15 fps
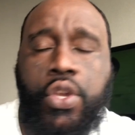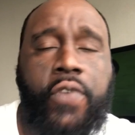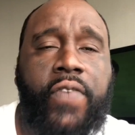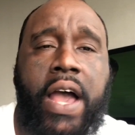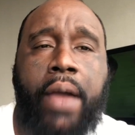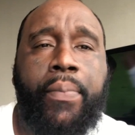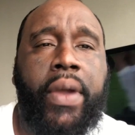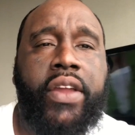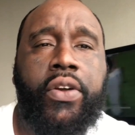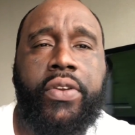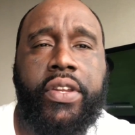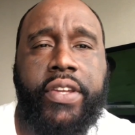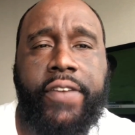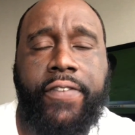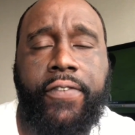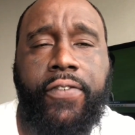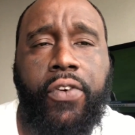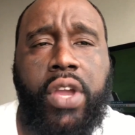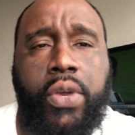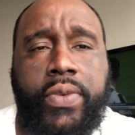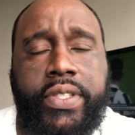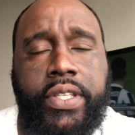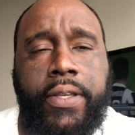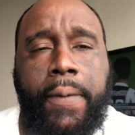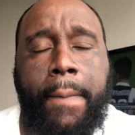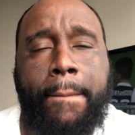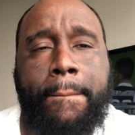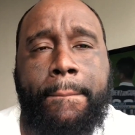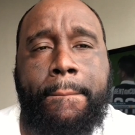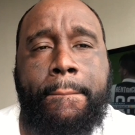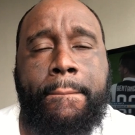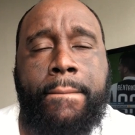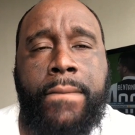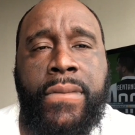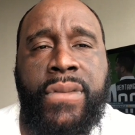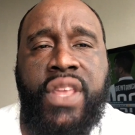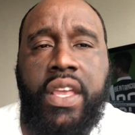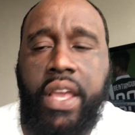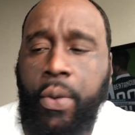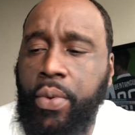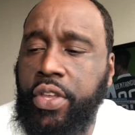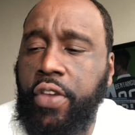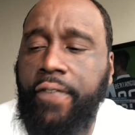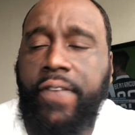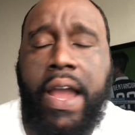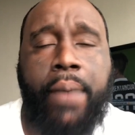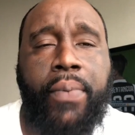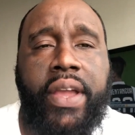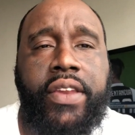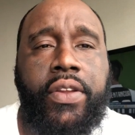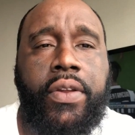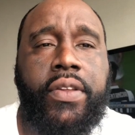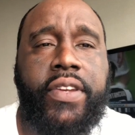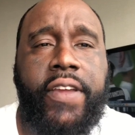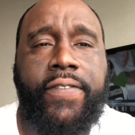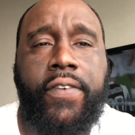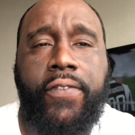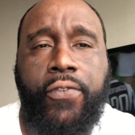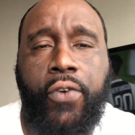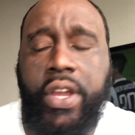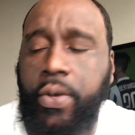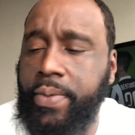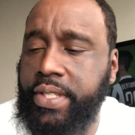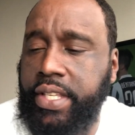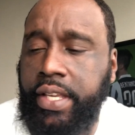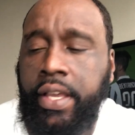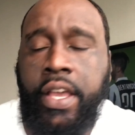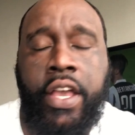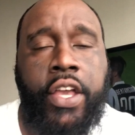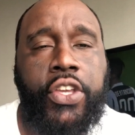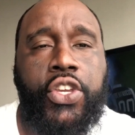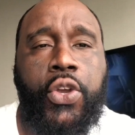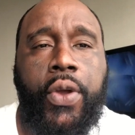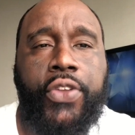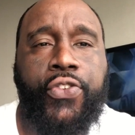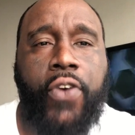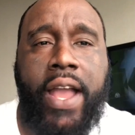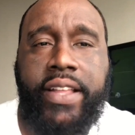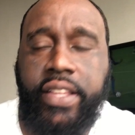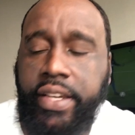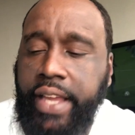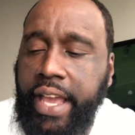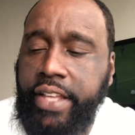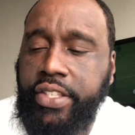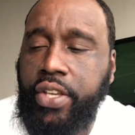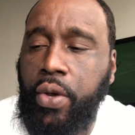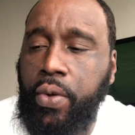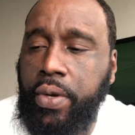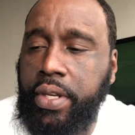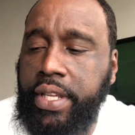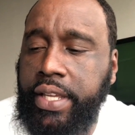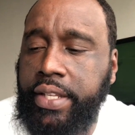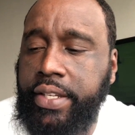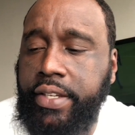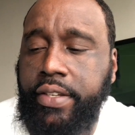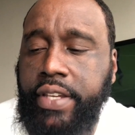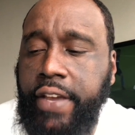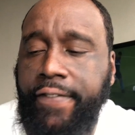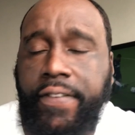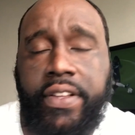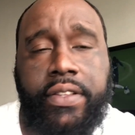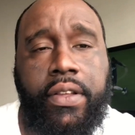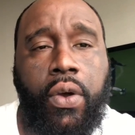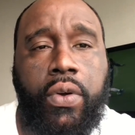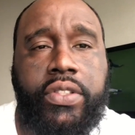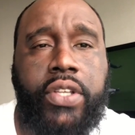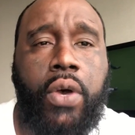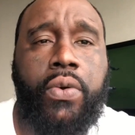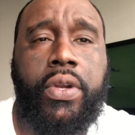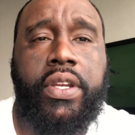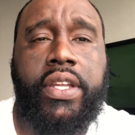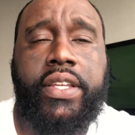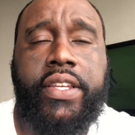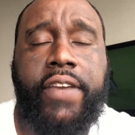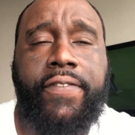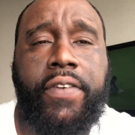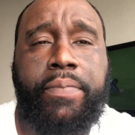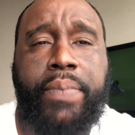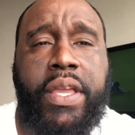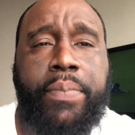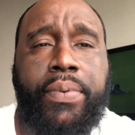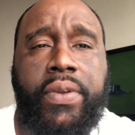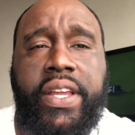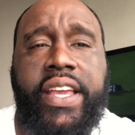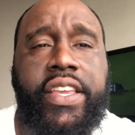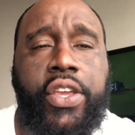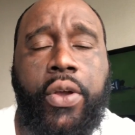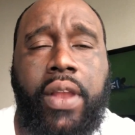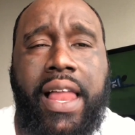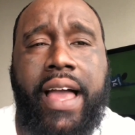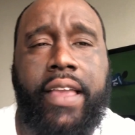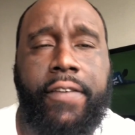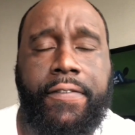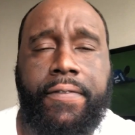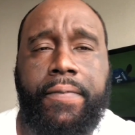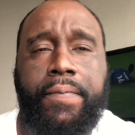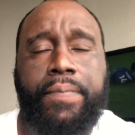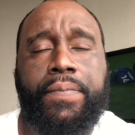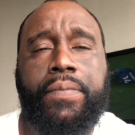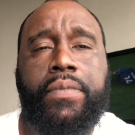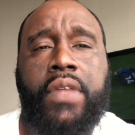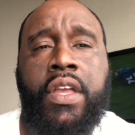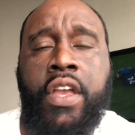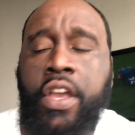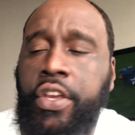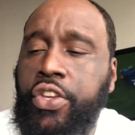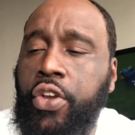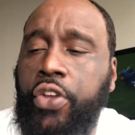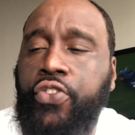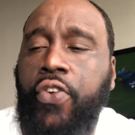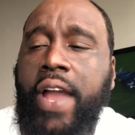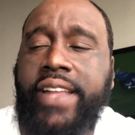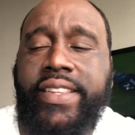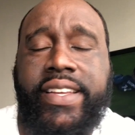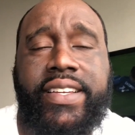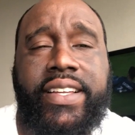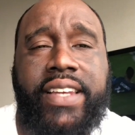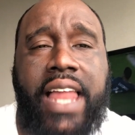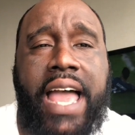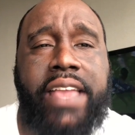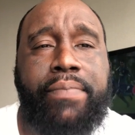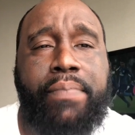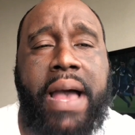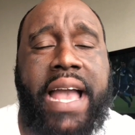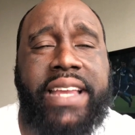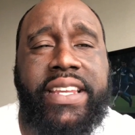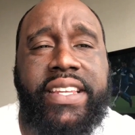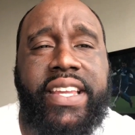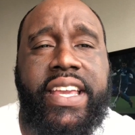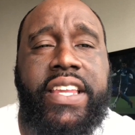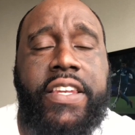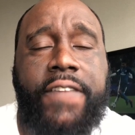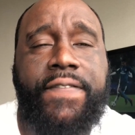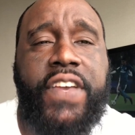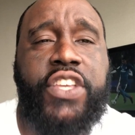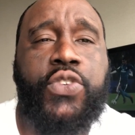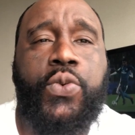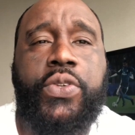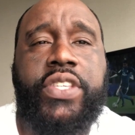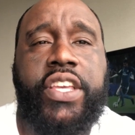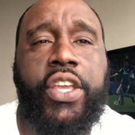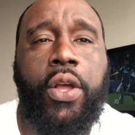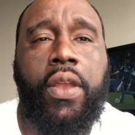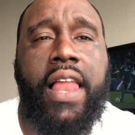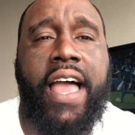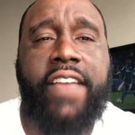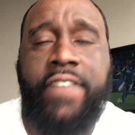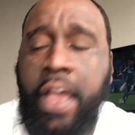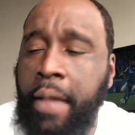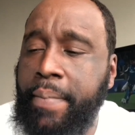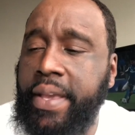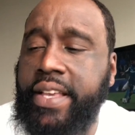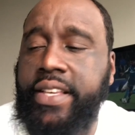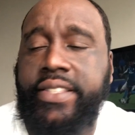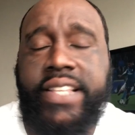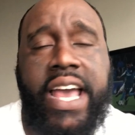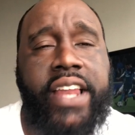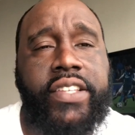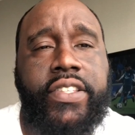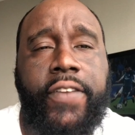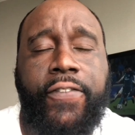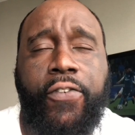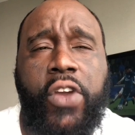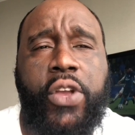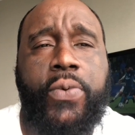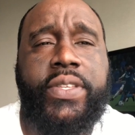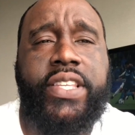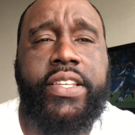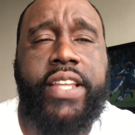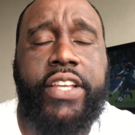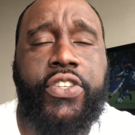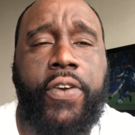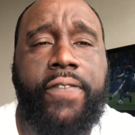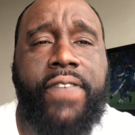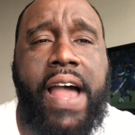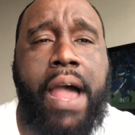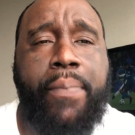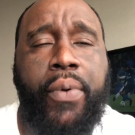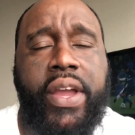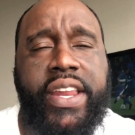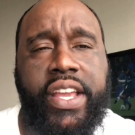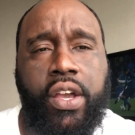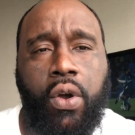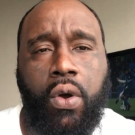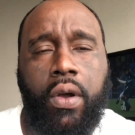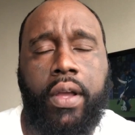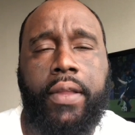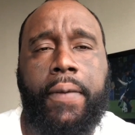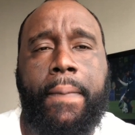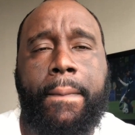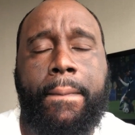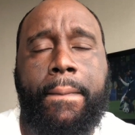you vibrate on a different frequency. And when you're vibrating on a different frequency, you're attracting totally different people in your life. You're attracting like-minded individuals in your life because that is the frequency that you're vibrating on.